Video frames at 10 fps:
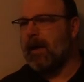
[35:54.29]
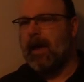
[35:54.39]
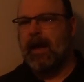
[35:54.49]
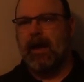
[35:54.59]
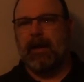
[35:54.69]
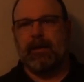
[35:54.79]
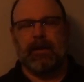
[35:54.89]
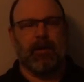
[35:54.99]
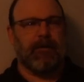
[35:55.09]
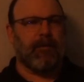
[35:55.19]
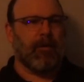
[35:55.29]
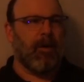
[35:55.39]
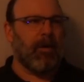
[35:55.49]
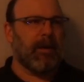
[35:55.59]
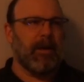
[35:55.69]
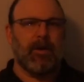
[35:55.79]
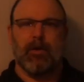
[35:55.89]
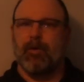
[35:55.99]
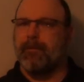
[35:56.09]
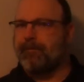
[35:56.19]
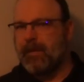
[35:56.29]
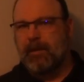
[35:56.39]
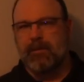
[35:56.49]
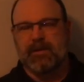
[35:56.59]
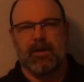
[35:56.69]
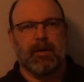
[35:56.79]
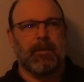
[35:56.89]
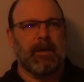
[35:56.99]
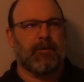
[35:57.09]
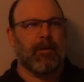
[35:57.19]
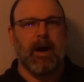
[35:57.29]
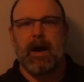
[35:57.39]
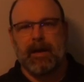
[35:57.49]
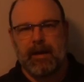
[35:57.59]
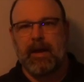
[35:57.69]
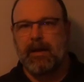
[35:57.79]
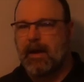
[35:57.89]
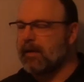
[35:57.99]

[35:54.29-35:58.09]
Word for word: and you know, for all he knew, he was going to be tried and